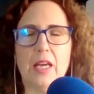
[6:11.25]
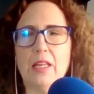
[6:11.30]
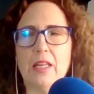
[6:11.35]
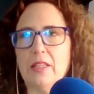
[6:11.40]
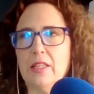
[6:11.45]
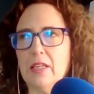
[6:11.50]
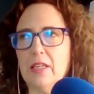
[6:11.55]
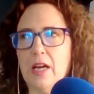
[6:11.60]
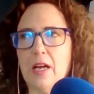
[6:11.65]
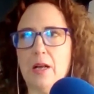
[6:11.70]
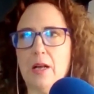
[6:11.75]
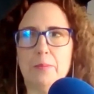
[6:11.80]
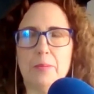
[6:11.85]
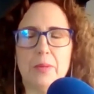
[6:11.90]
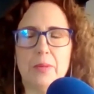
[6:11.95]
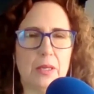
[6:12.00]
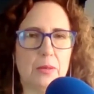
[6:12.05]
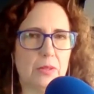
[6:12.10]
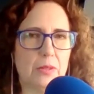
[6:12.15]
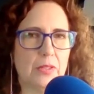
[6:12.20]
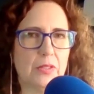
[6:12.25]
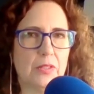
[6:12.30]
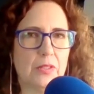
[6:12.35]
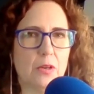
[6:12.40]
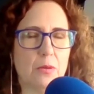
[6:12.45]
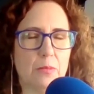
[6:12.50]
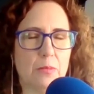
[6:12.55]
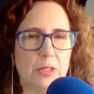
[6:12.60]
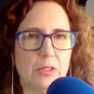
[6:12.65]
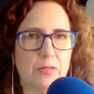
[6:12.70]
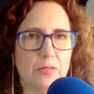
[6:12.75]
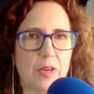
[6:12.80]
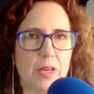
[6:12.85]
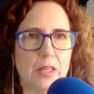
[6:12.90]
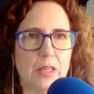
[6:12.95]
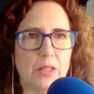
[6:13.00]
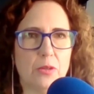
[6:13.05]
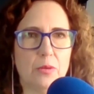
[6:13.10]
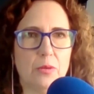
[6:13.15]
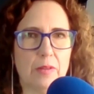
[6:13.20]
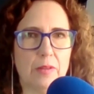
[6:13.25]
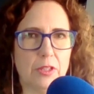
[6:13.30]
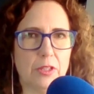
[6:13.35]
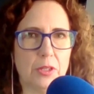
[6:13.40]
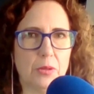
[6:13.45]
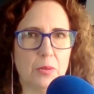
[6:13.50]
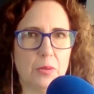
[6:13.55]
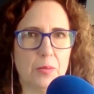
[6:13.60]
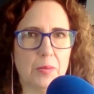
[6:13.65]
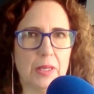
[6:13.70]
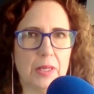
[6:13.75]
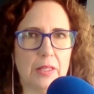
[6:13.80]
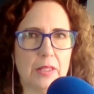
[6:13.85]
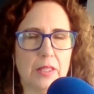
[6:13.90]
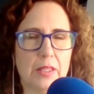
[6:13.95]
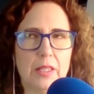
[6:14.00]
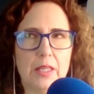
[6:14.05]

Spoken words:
and the company was so much fun, whoever you were with.